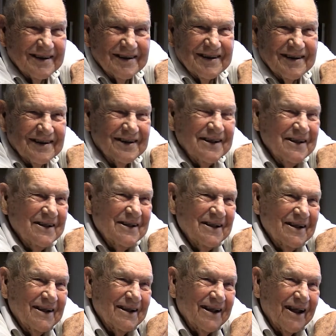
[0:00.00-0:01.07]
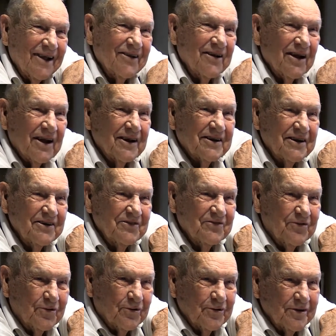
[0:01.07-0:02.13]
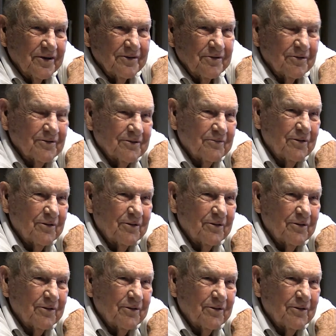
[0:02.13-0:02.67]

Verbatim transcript: That was 1940.